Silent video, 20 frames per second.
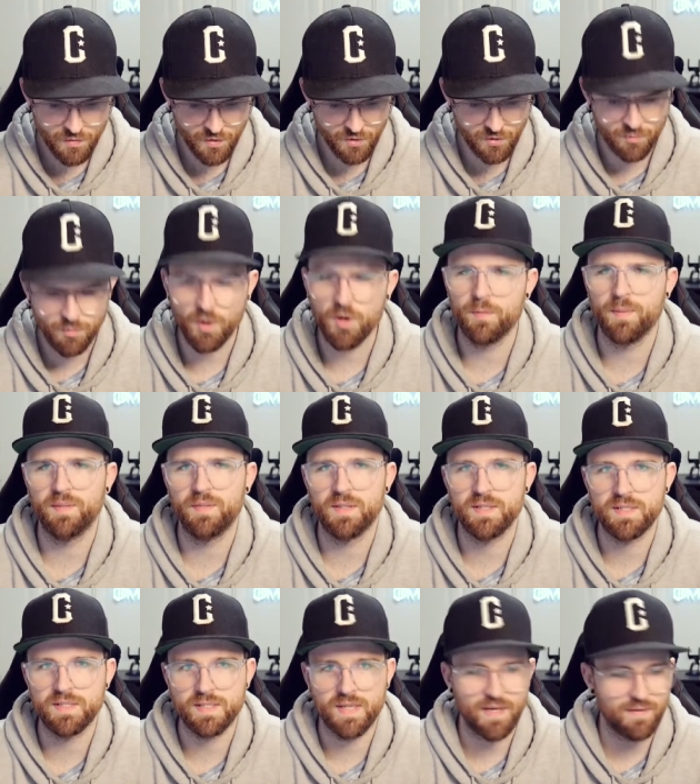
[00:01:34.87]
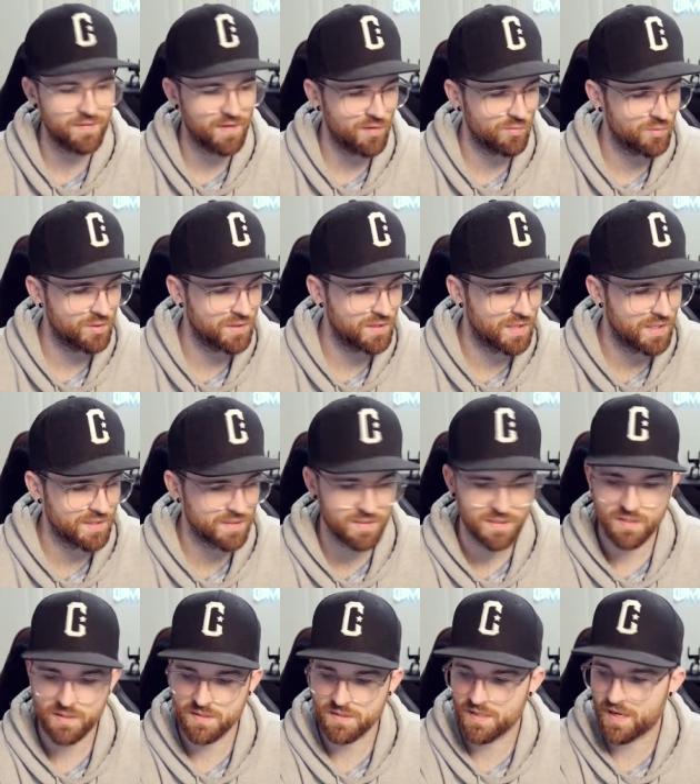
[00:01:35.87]
The other part about the design that I really like
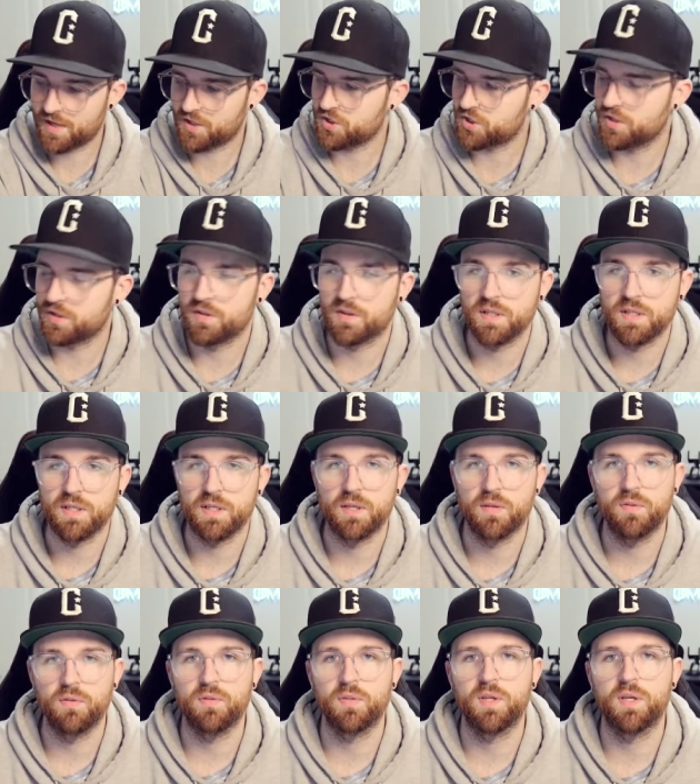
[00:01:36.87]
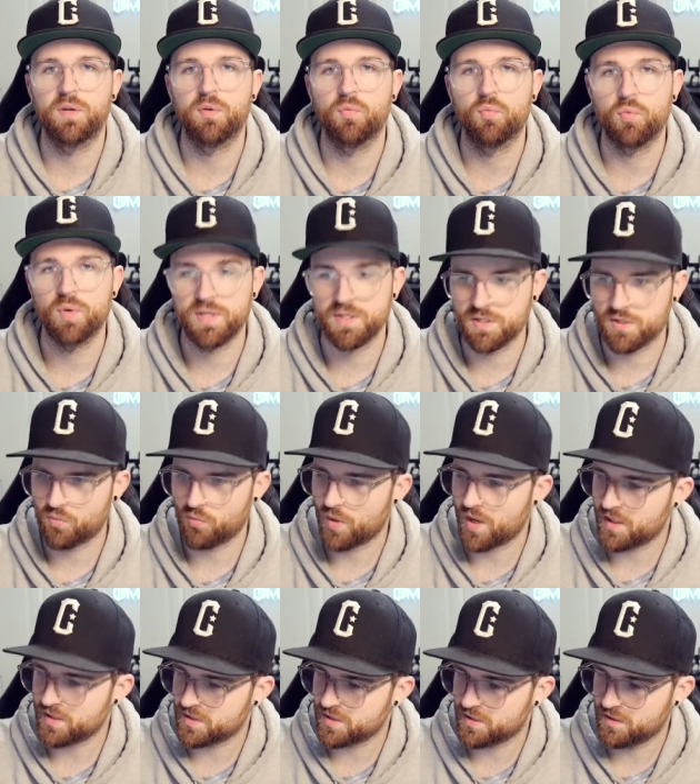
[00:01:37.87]
is actually the, the wrist
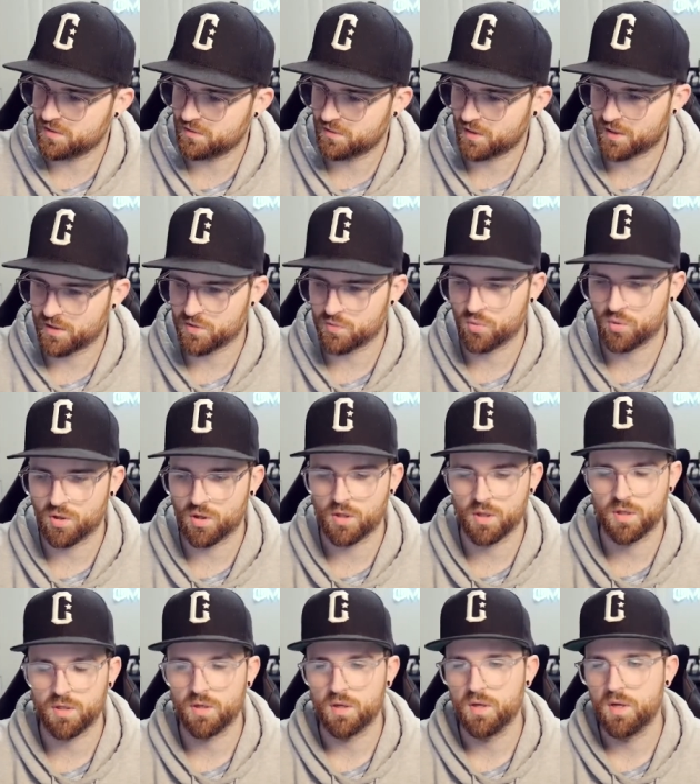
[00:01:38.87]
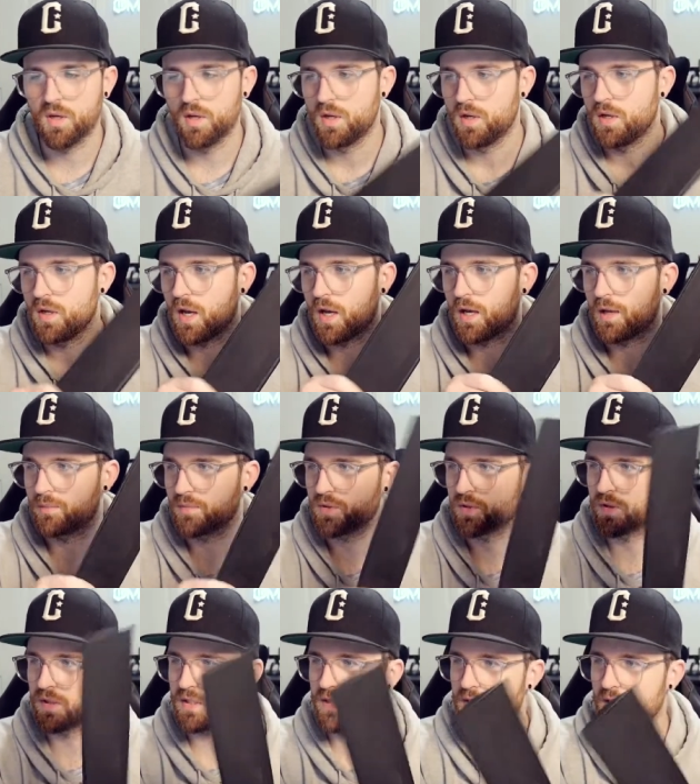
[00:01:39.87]
rest, I guess we'll call it. Um, so
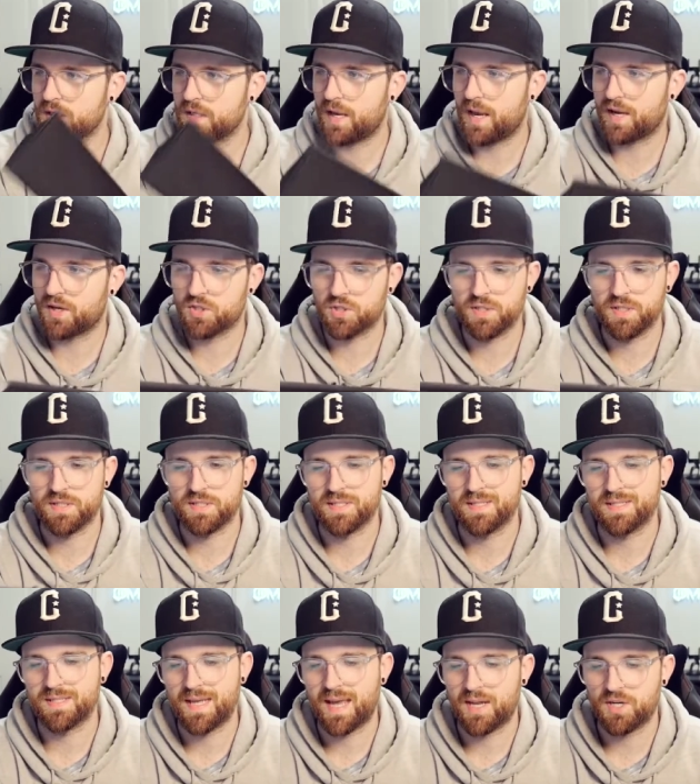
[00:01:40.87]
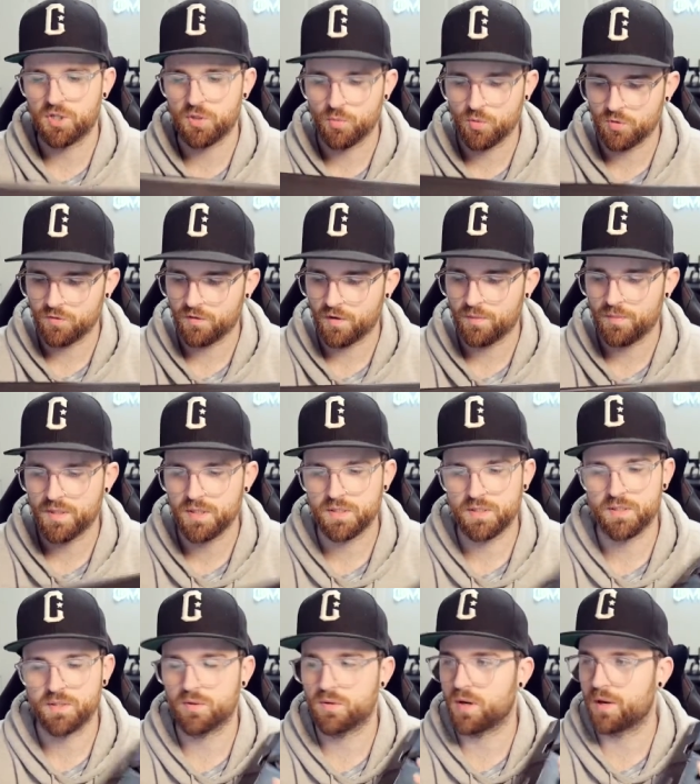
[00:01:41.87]
this thing actually is detachable from
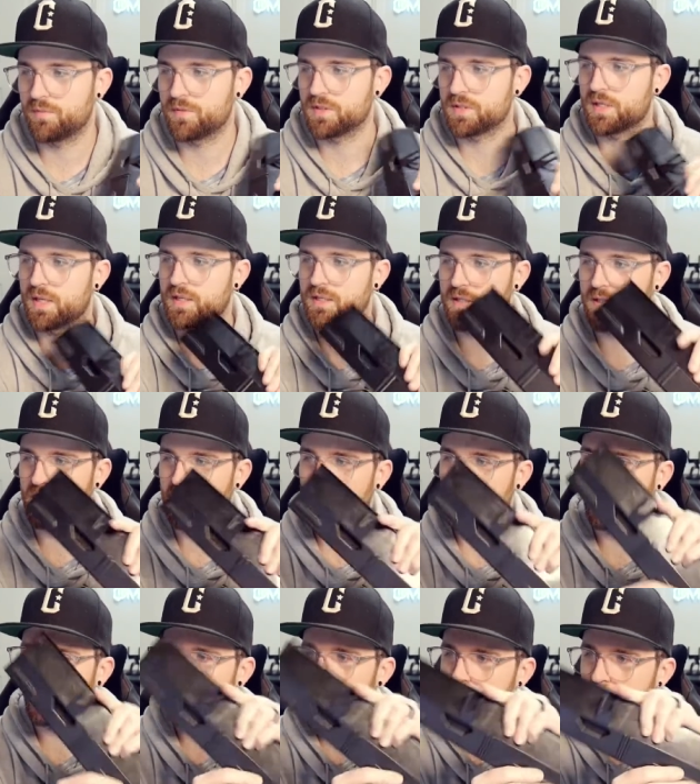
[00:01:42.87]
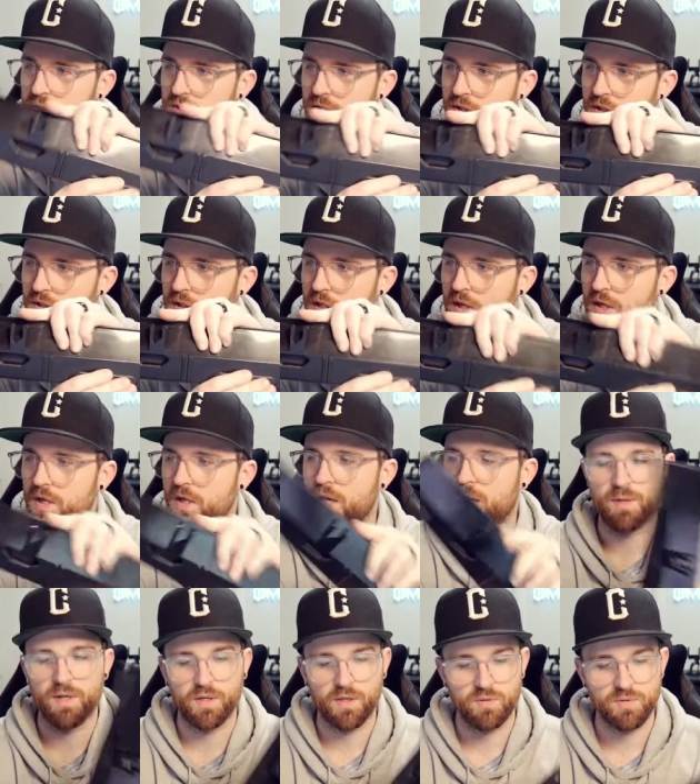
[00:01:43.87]
it. So it obviously has like little hooks here and
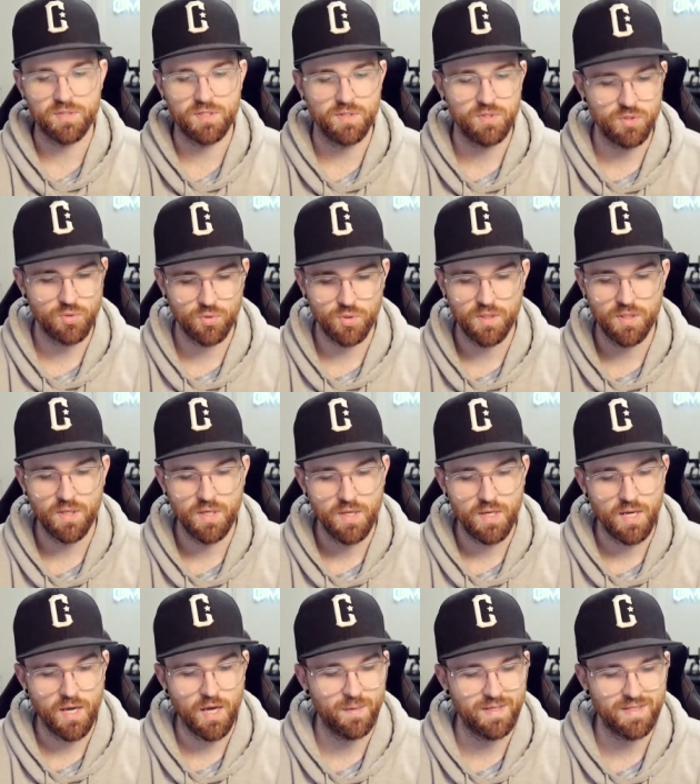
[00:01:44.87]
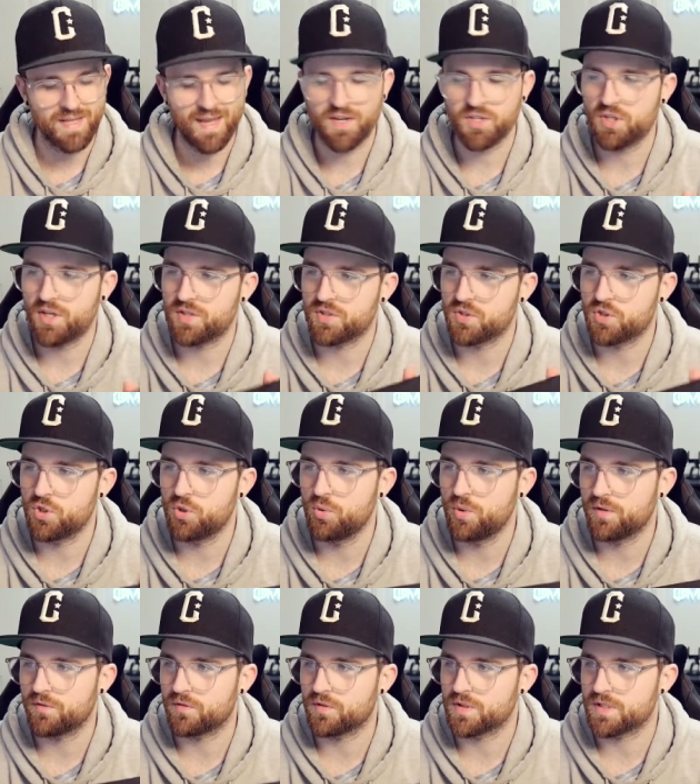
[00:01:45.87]
then it goes into it. And it actually has two
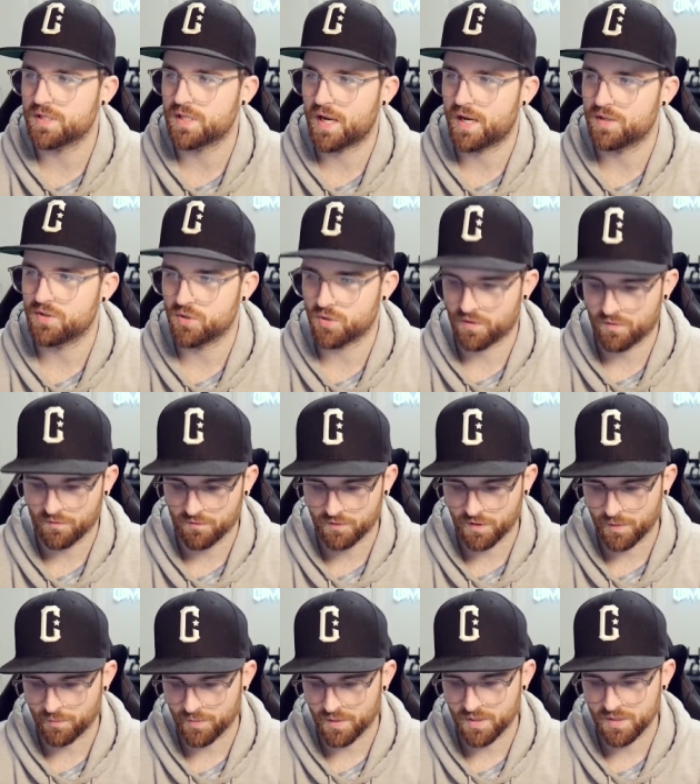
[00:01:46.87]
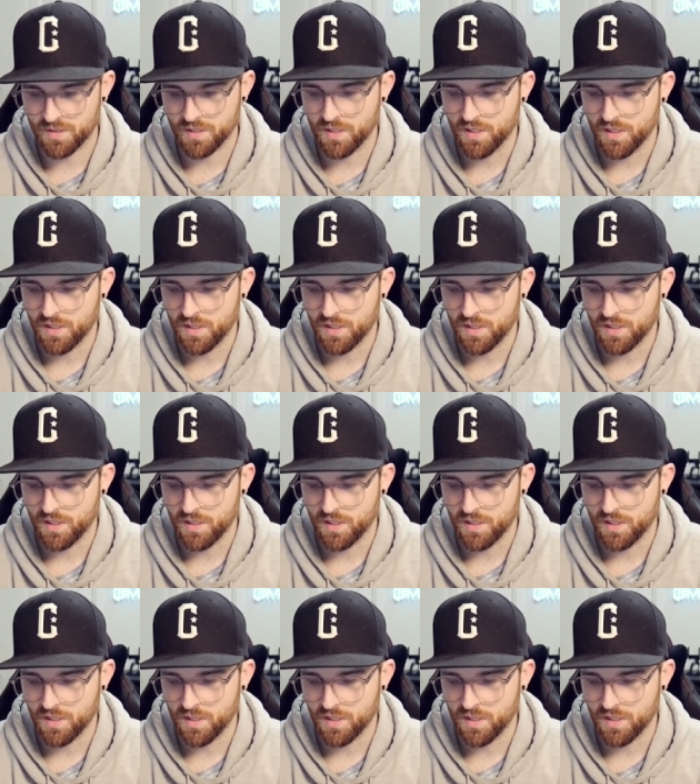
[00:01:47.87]
different sides. You can flip it.